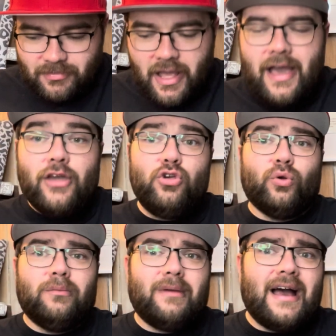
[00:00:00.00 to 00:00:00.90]
I
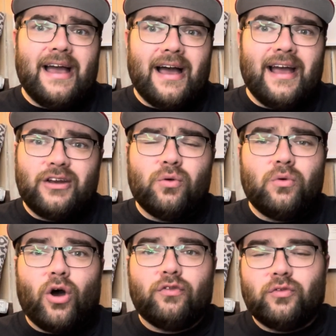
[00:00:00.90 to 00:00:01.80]
shouldn't, but I don't
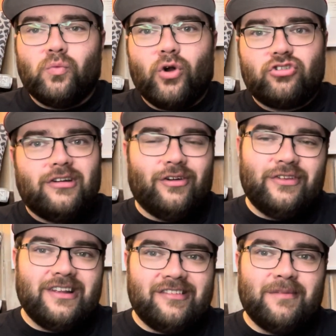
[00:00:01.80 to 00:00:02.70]
often watch a lot of the
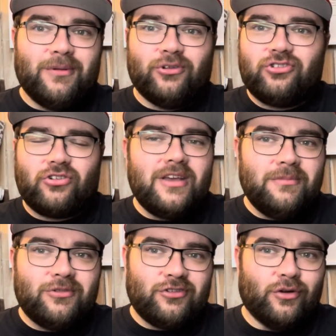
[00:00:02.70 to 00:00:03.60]
Disney Plus
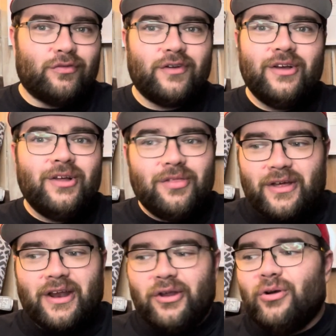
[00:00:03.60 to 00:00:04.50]
streamed stuff
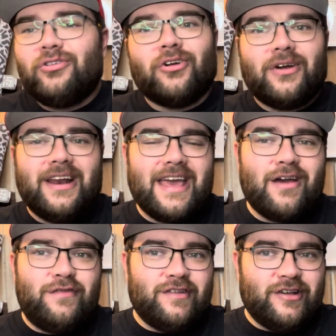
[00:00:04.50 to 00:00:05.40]
that I know is not going to get a
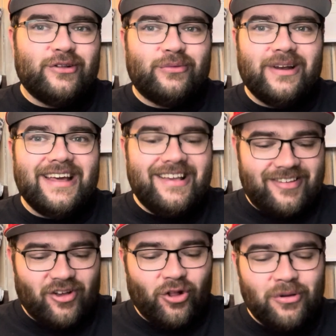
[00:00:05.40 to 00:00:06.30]
physical release,
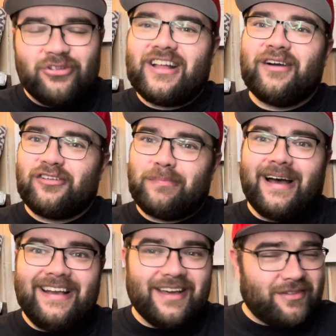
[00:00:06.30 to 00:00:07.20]
almost out of
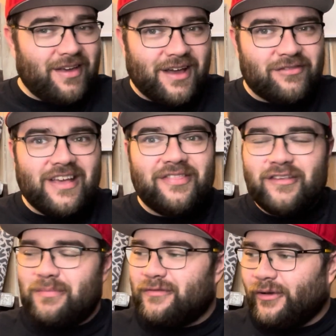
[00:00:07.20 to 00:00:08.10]
spite. I think I've said this
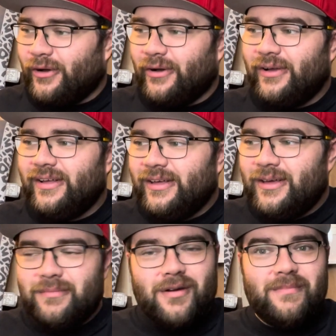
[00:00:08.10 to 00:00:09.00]
before,
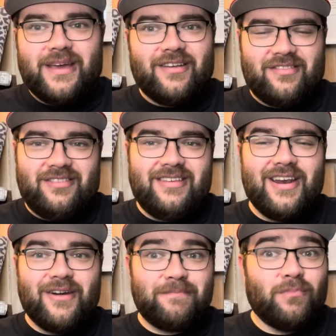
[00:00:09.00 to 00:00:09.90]
but because, you
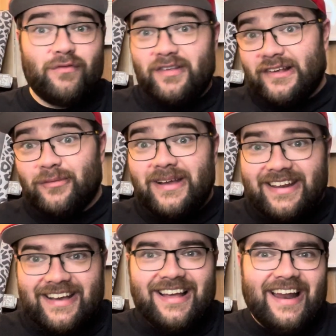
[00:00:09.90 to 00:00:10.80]
know, we're physical
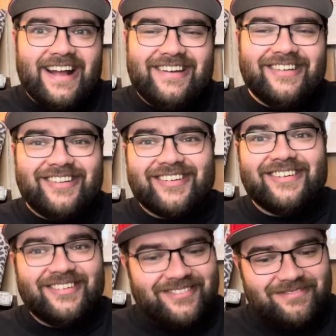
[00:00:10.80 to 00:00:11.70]
media collectors
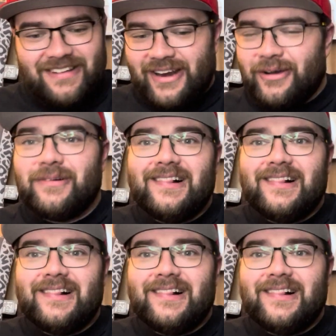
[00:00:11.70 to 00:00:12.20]
and, you know,